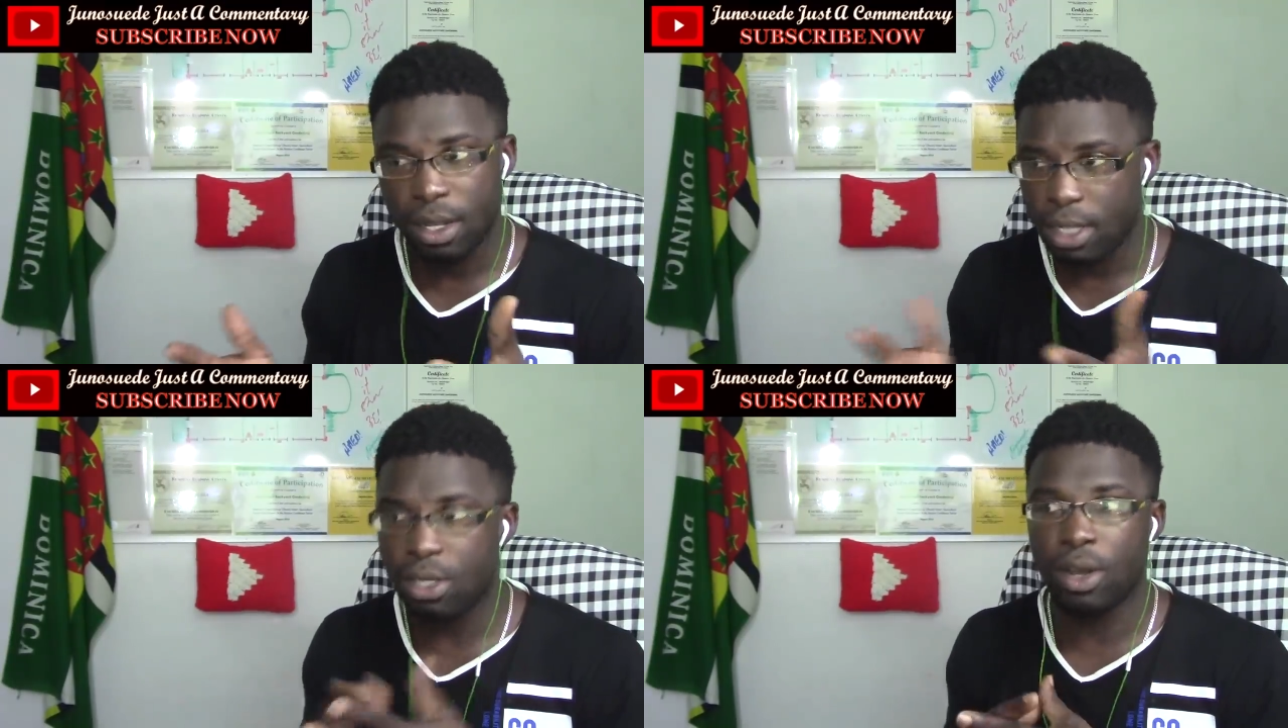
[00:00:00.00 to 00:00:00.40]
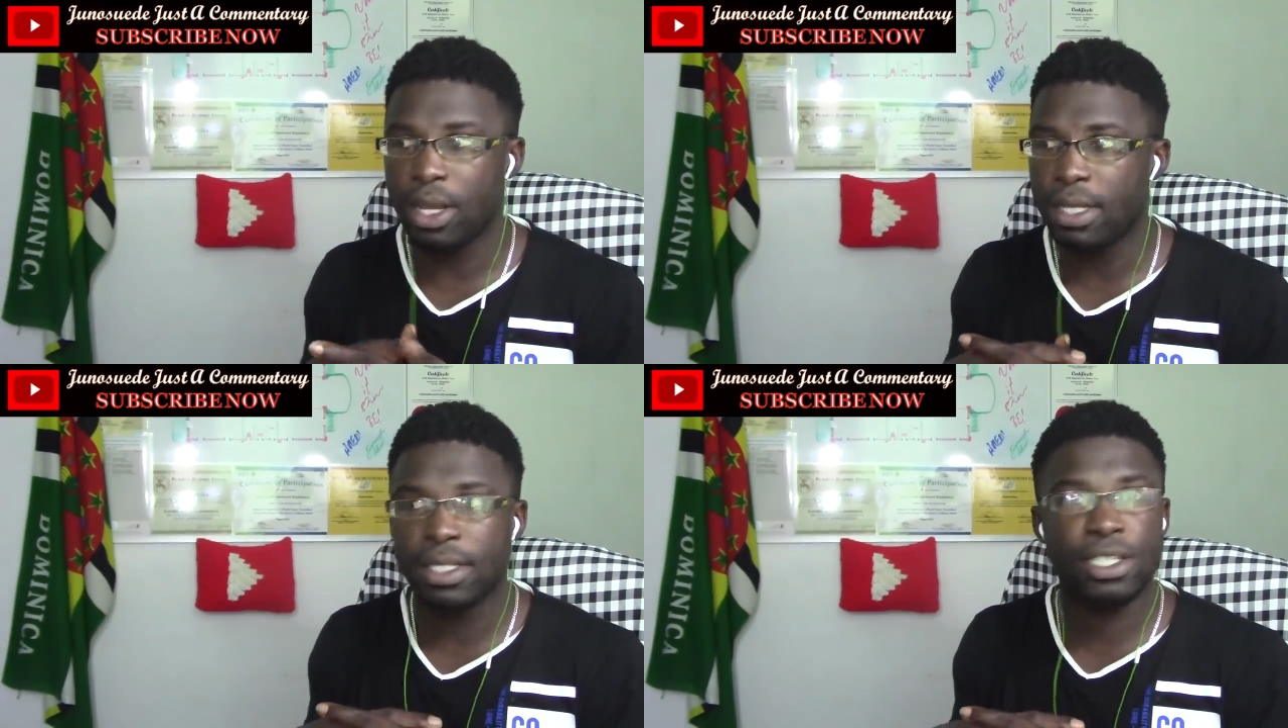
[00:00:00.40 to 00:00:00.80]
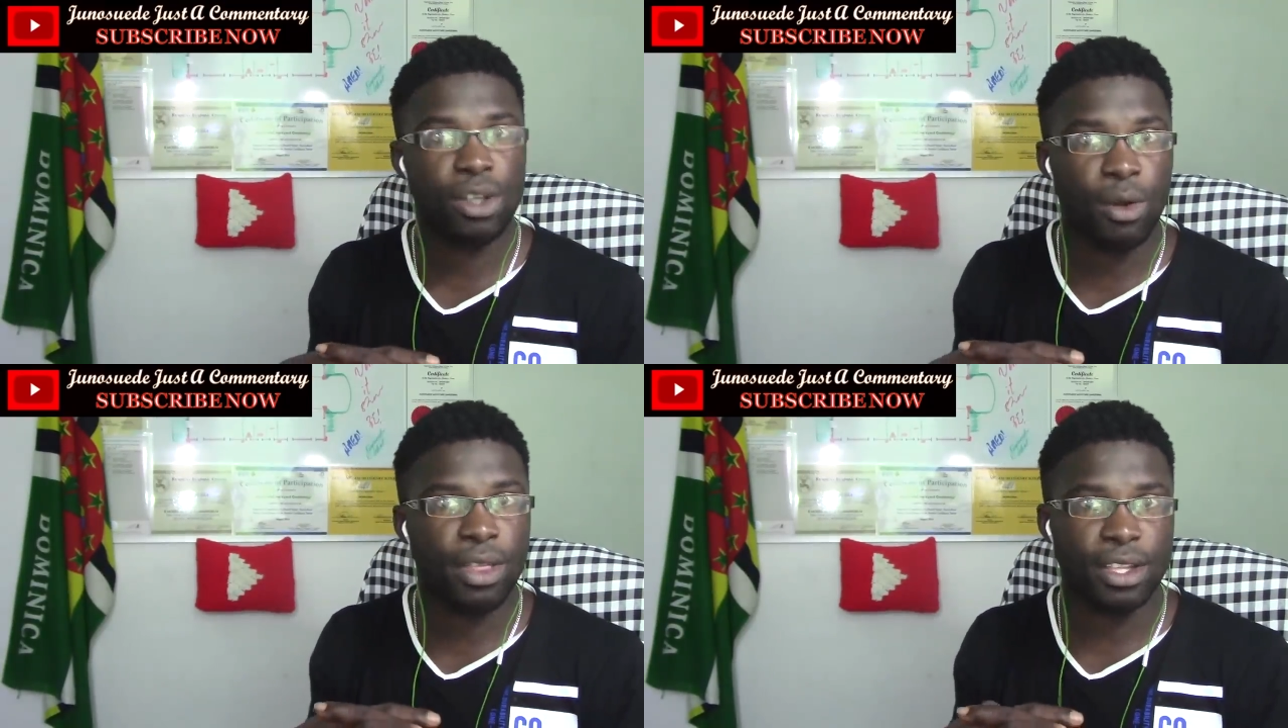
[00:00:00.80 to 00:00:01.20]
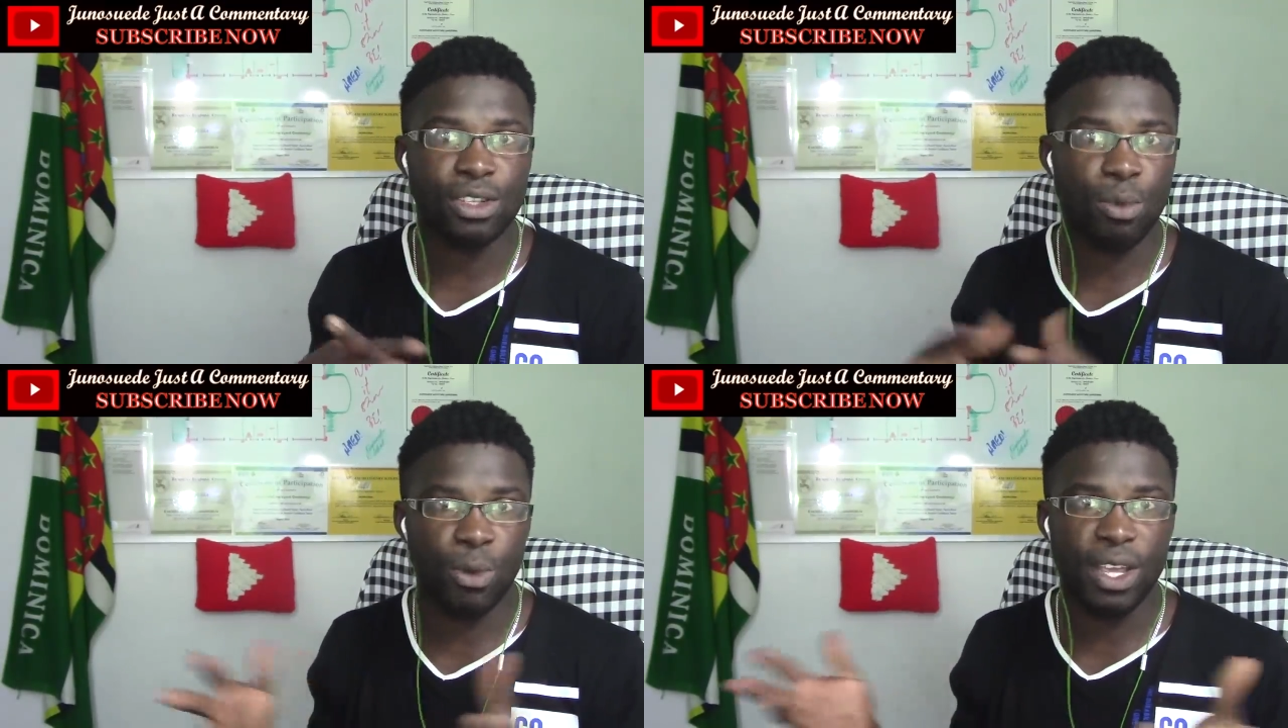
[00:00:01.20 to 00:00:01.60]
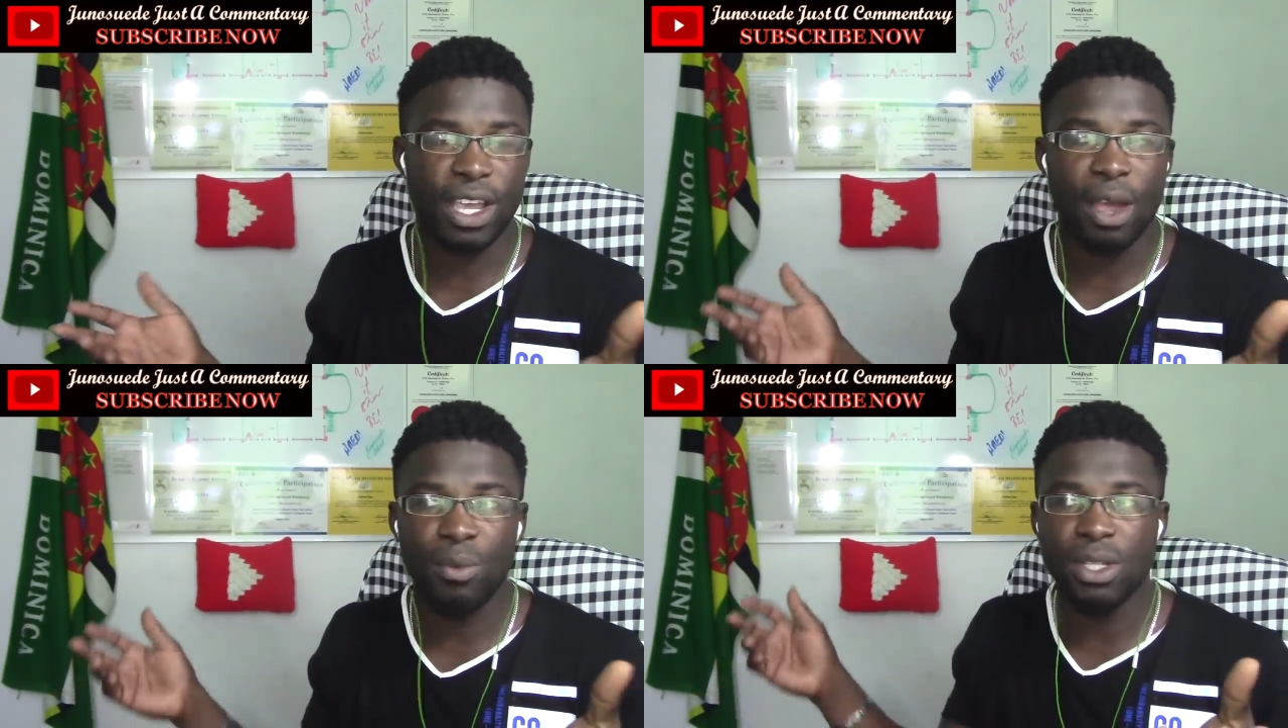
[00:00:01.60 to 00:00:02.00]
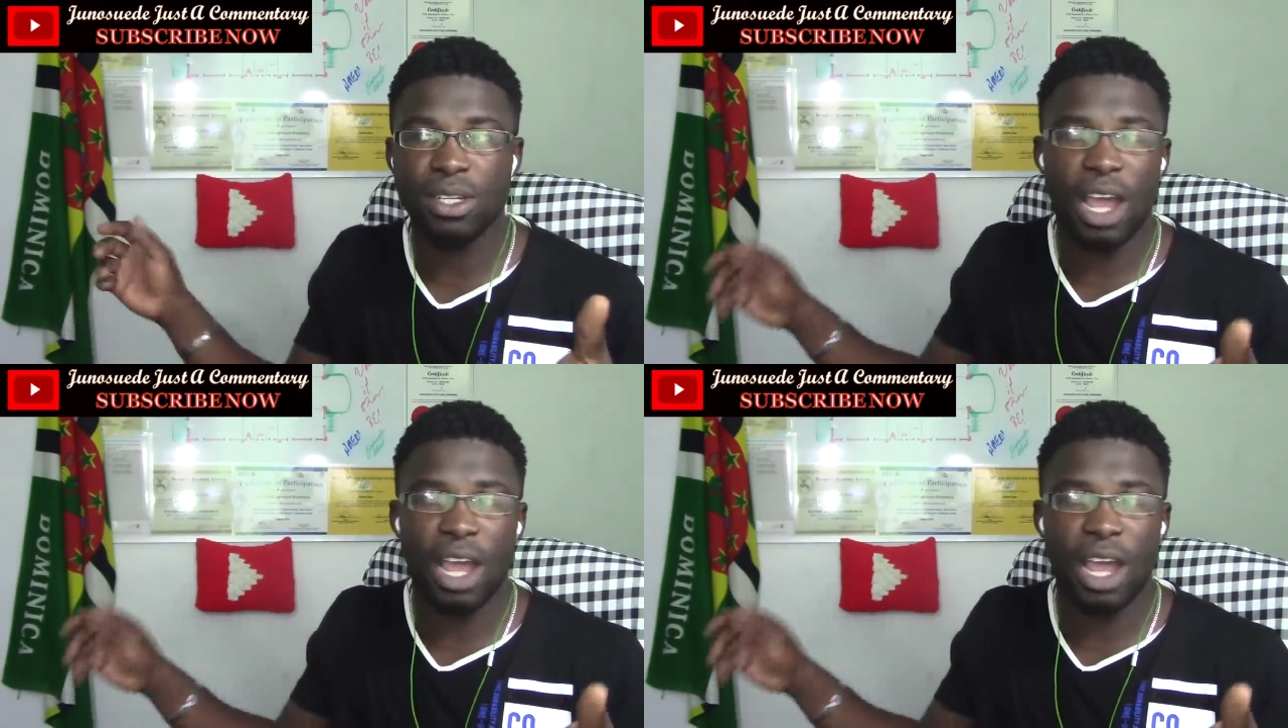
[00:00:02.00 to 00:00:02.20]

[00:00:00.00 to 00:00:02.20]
As long as he's out there somewhere, he can return.